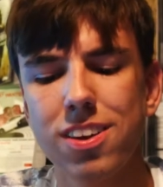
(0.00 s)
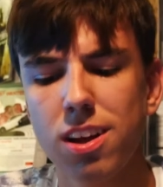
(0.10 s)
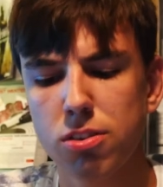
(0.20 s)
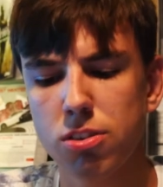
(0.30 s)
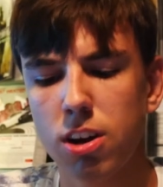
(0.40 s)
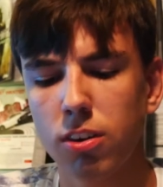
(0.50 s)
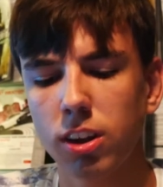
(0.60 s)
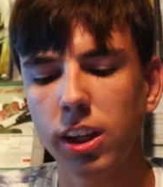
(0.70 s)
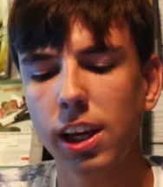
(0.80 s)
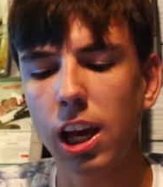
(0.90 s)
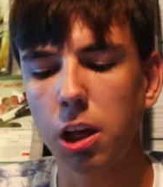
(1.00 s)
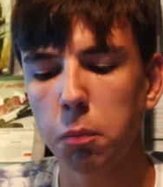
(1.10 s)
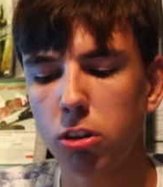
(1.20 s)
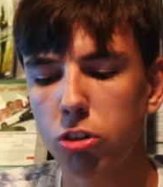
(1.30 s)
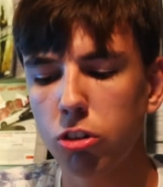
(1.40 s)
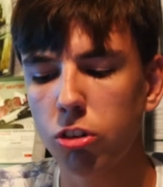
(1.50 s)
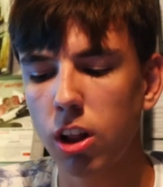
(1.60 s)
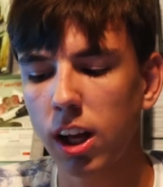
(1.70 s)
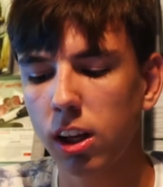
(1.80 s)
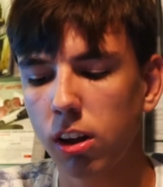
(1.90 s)
necessarily a game, it's just
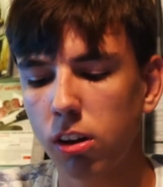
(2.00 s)
like a